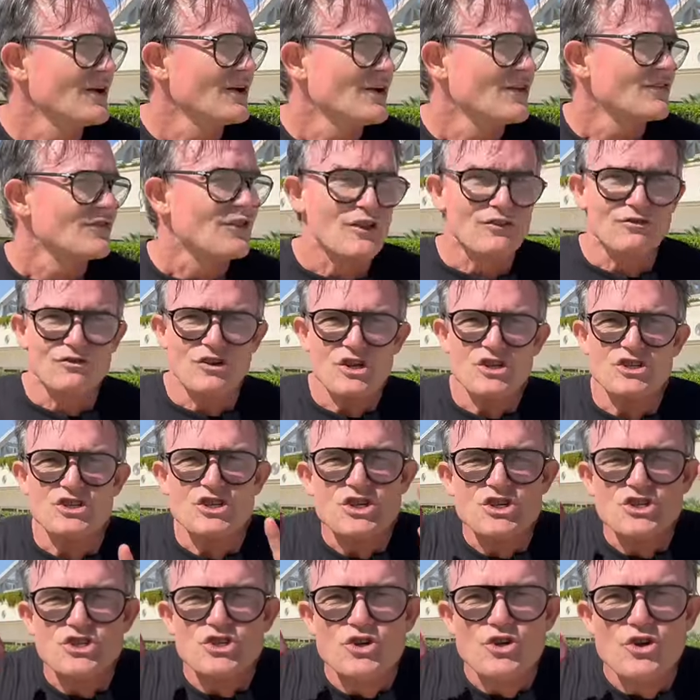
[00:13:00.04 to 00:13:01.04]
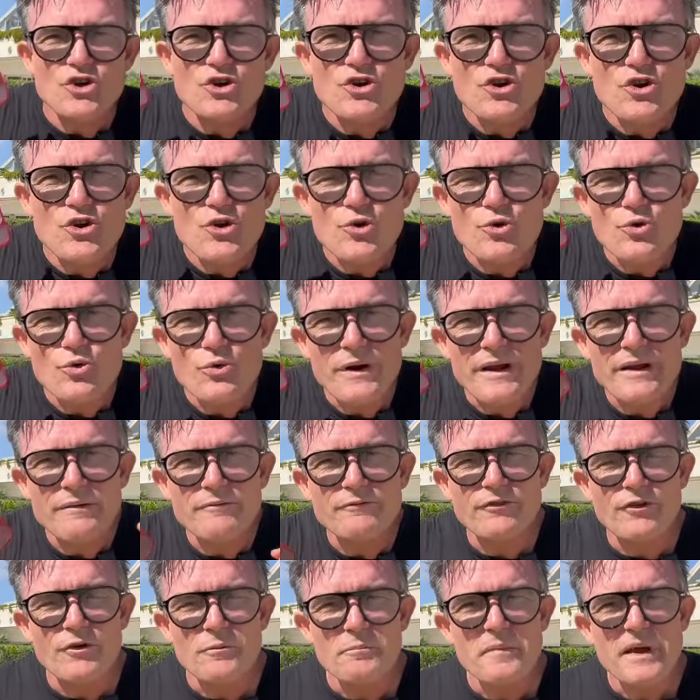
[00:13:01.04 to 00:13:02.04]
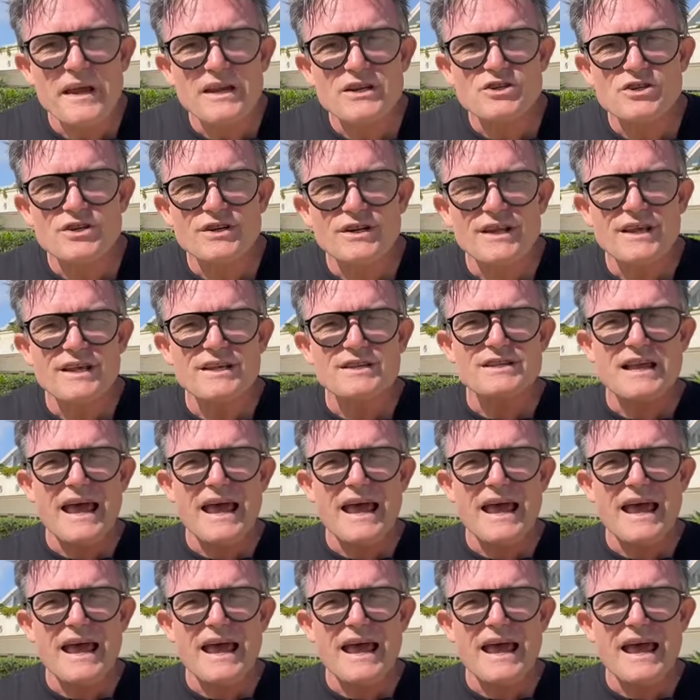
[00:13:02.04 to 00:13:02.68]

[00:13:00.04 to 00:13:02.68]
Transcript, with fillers: that this is new information is